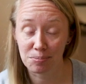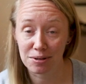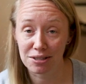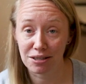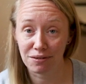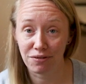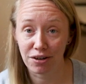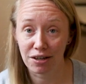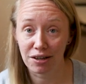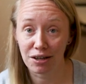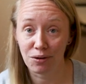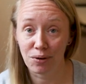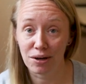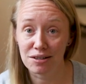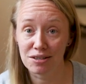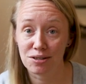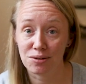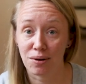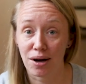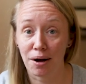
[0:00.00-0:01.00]
specifically
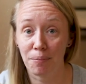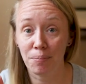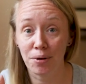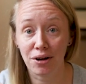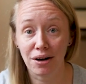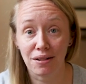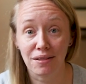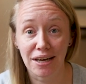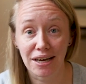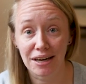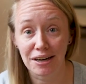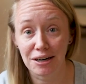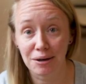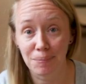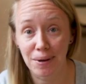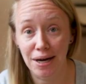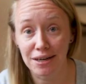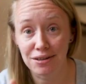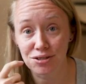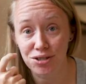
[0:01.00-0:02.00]
ones, so I'll put a link in
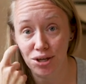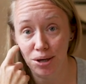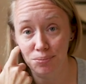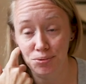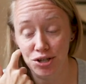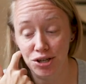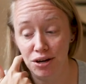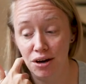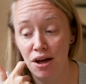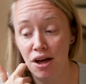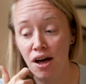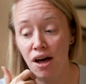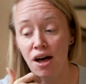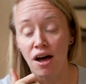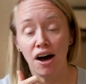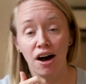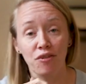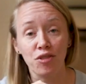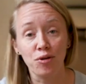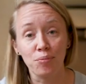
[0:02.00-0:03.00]
my description
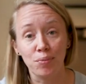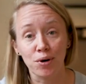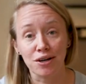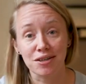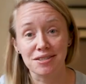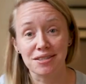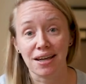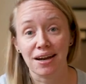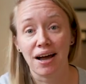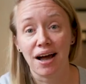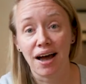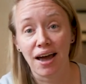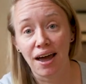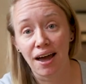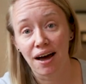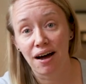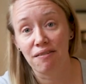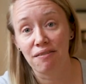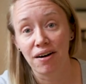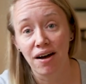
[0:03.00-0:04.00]
of the books that I
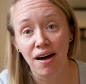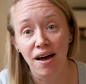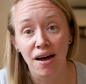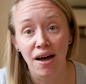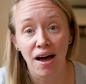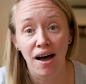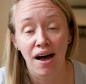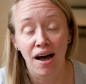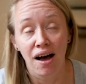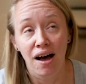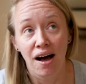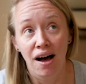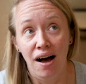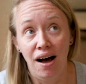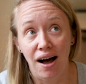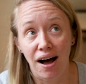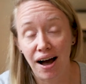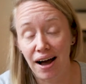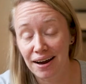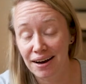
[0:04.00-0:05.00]
have
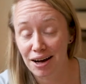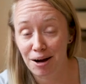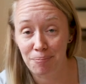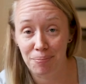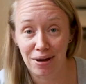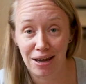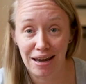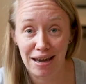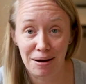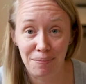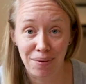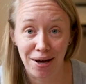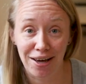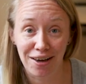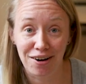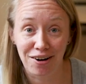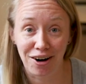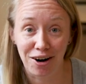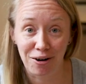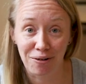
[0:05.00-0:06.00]
eyed up in my
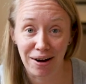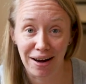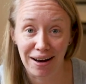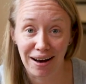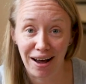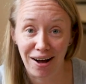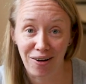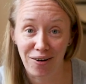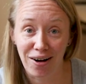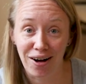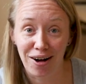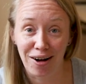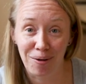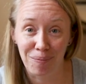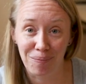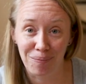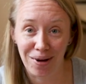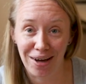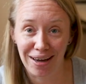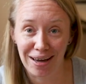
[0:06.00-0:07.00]
cart right now.
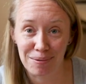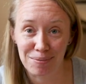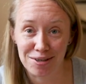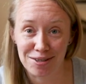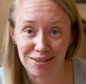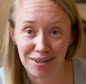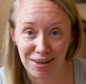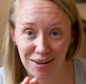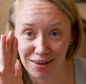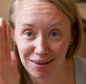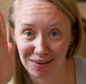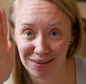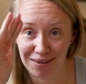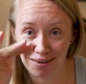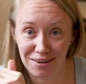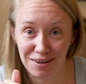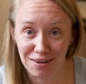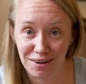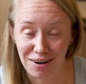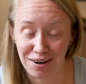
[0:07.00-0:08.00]
Um, my Amazon
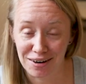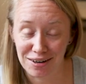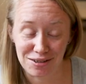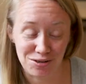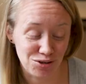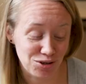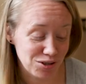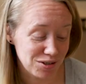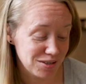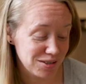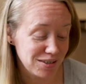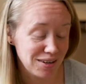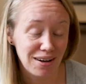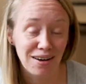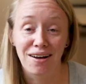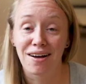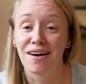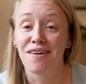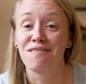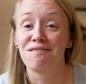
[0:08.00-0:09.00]
cart is just
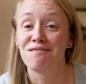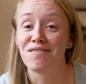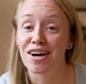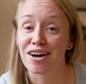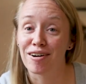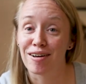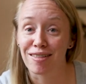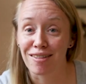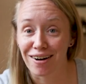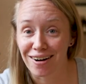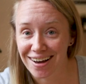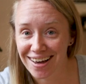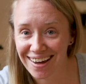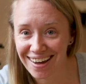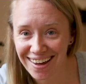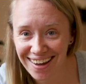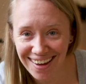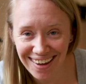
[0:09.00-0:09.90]
very long.